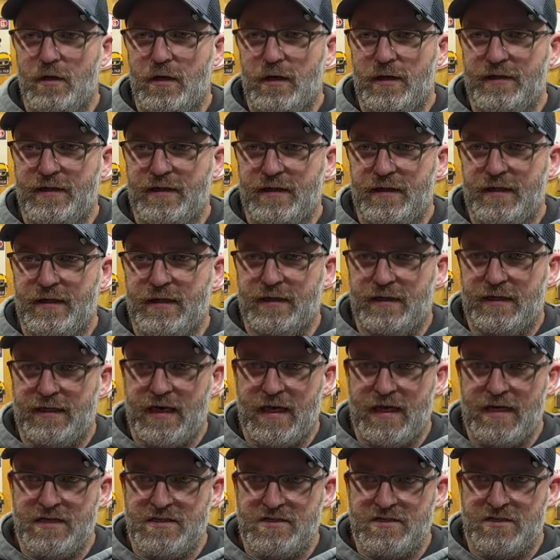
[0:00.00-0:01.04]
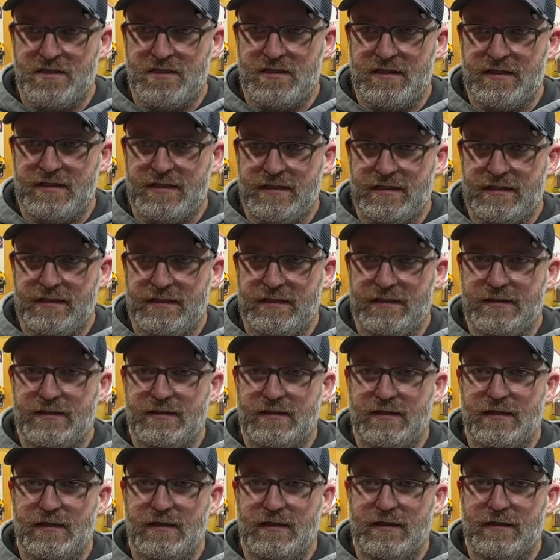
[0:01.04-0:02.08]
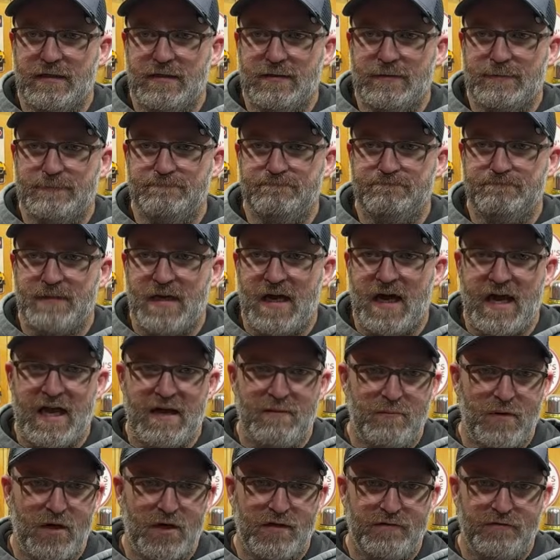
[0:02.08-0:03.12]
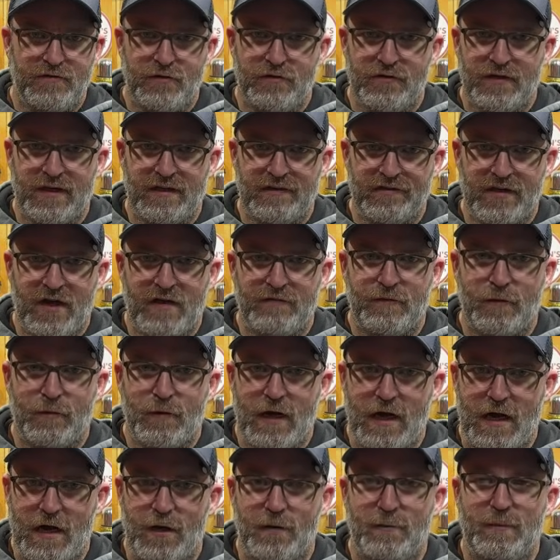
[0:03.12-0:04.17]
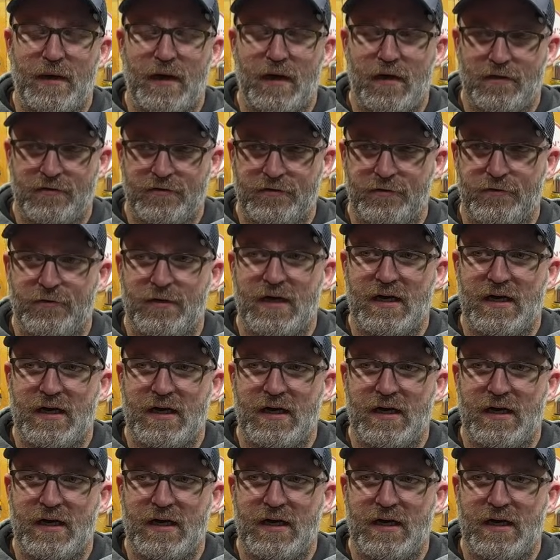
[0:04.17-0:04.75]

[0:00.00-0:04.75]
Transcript: and then occasionally I have bought a few things off Ohio Power Tool.